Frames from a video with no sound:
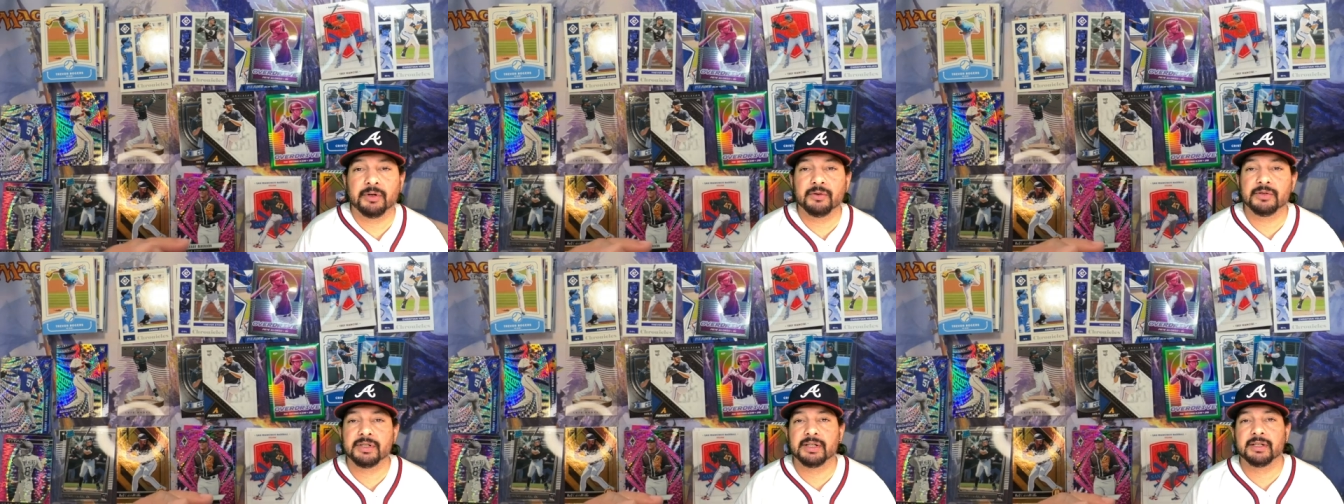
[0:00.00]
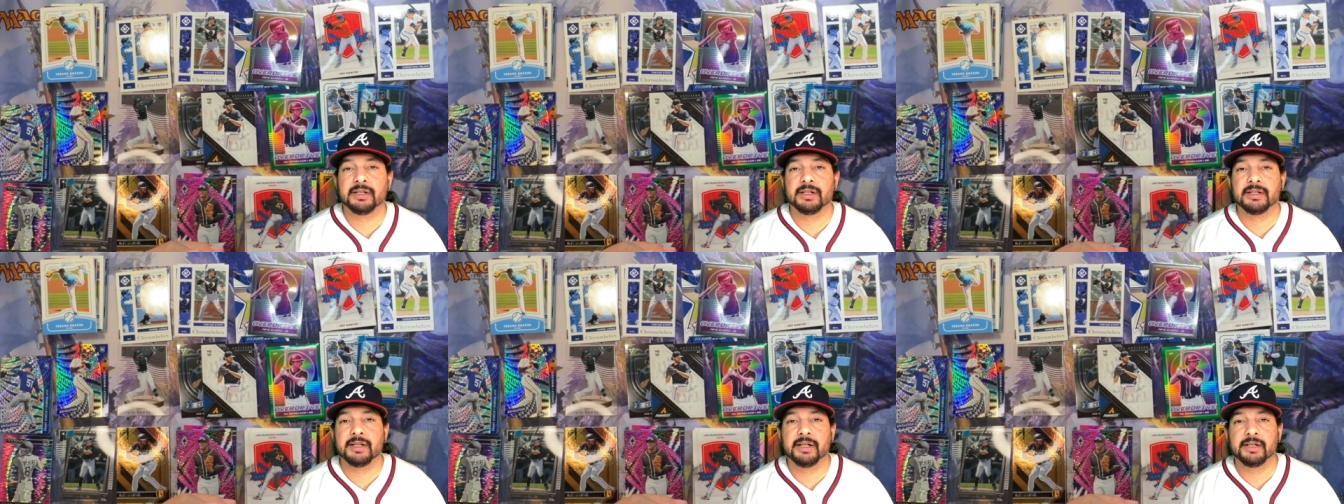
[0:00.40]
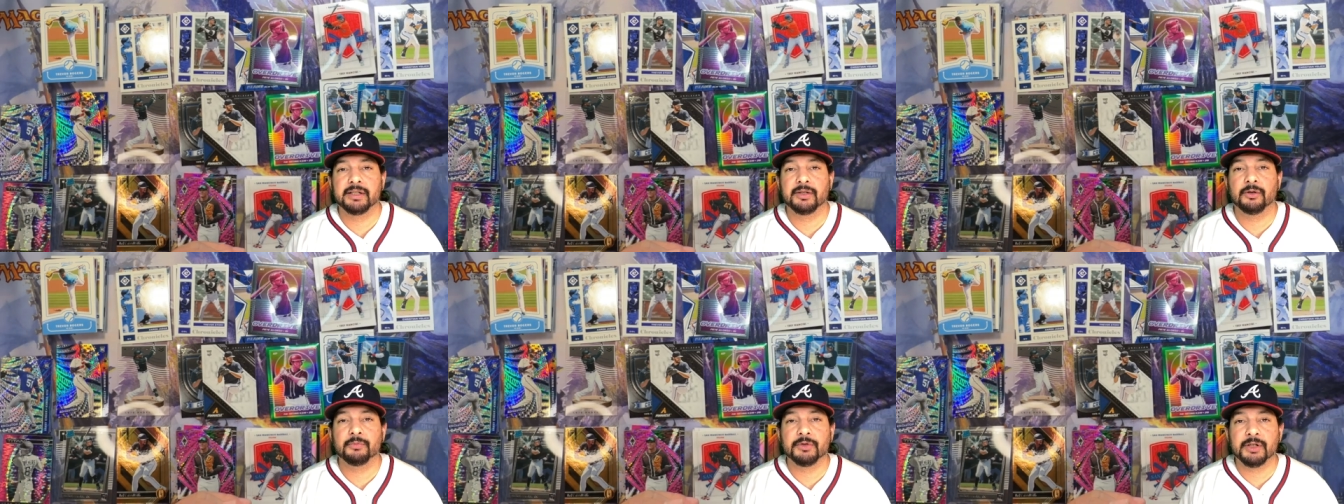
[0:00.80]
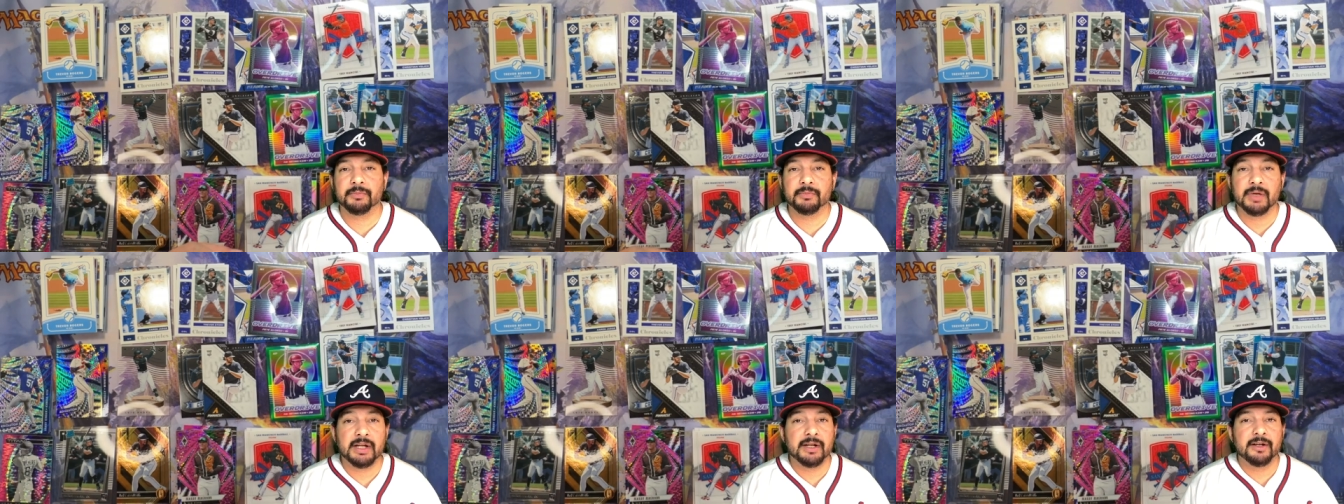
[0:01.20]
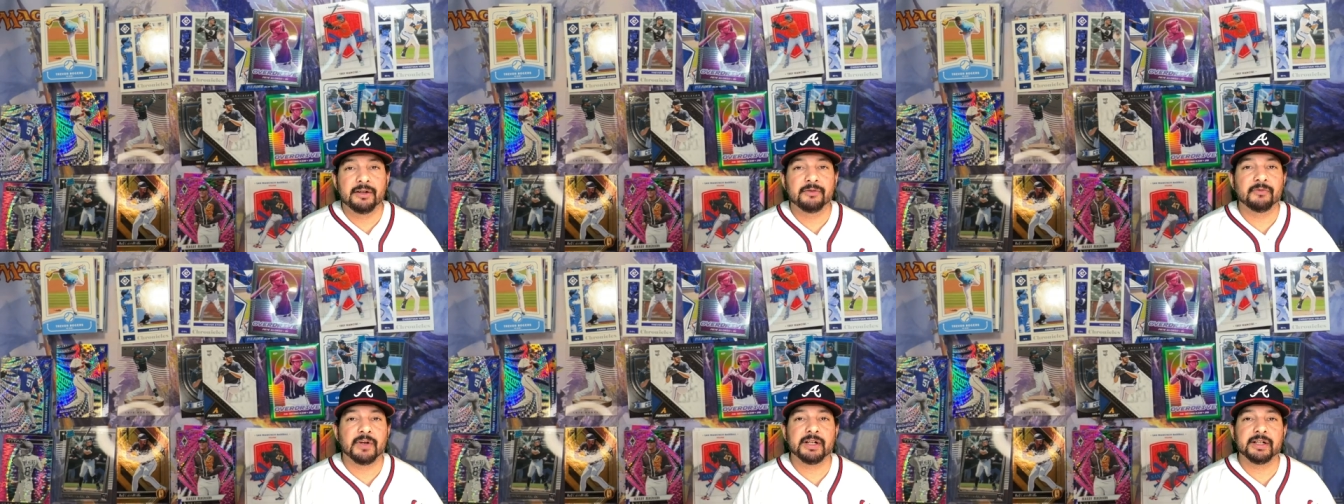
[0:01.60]
I was excited to open up
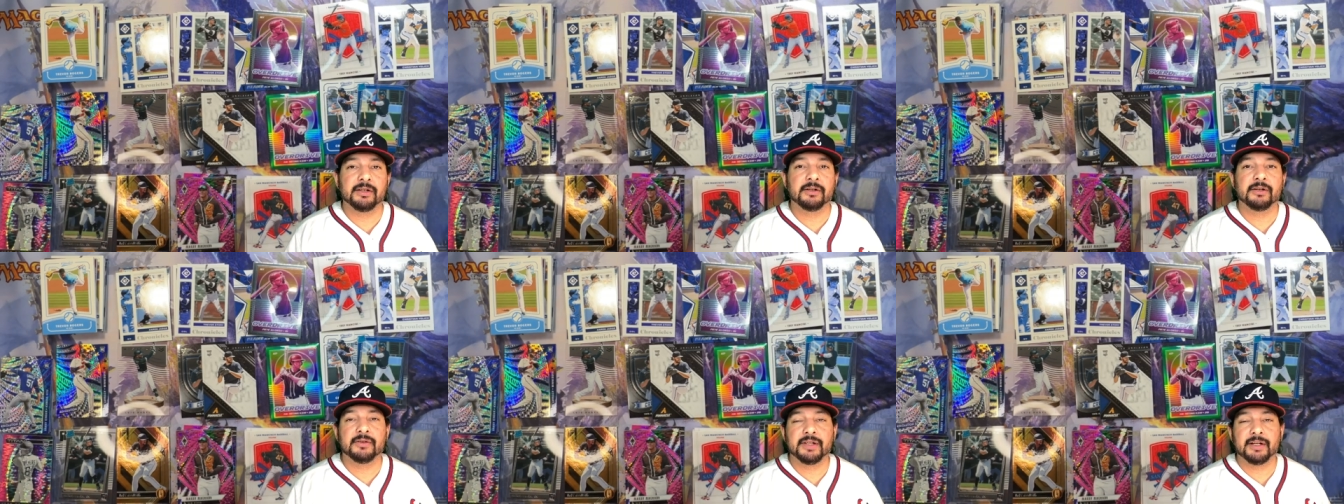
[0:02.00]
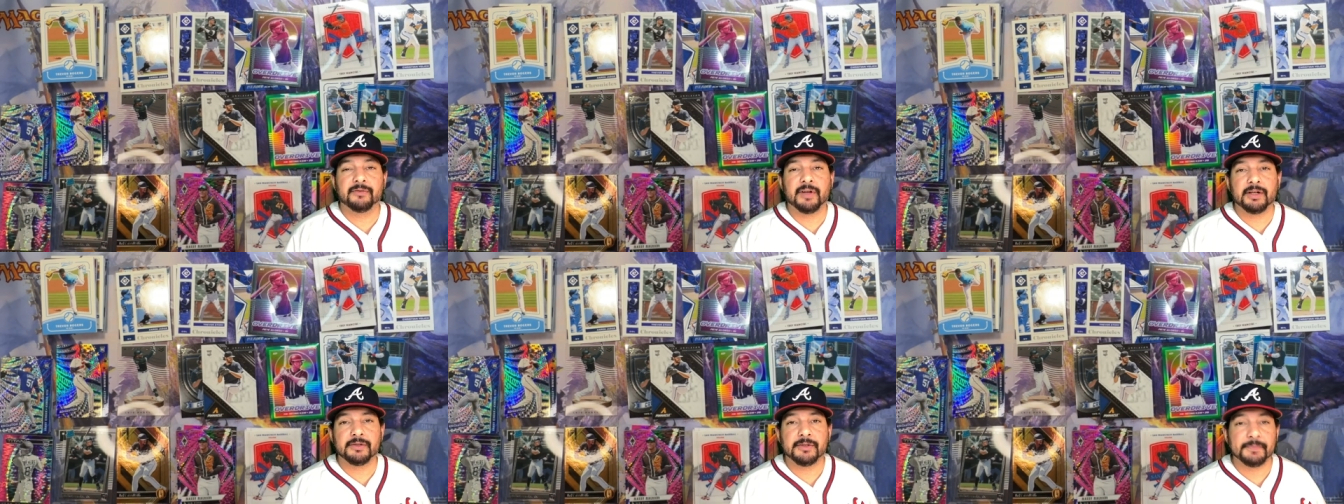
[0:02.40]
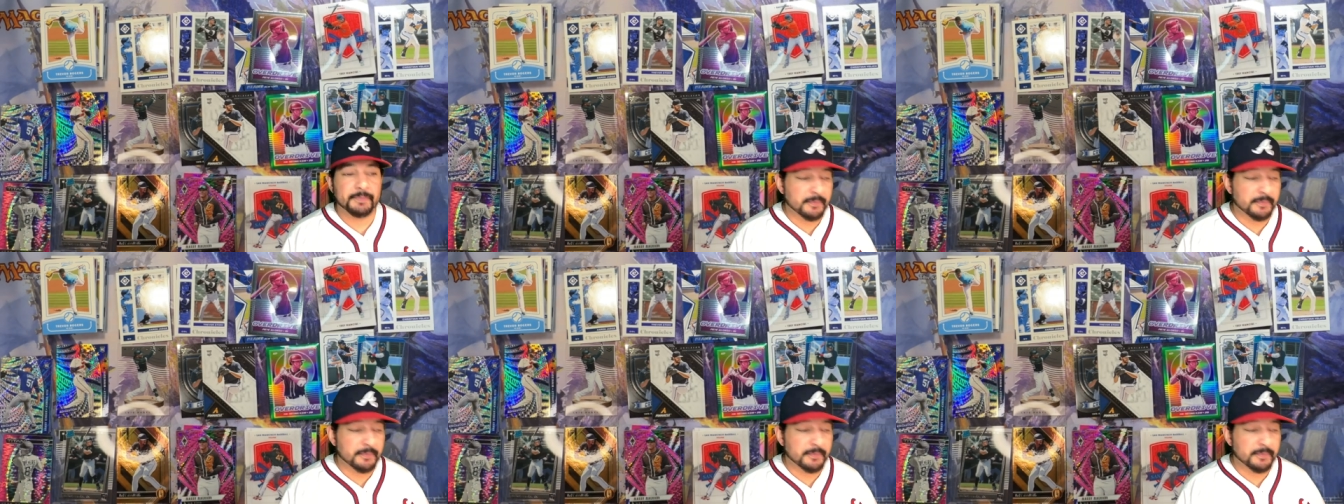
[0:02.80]
and find out all that I found.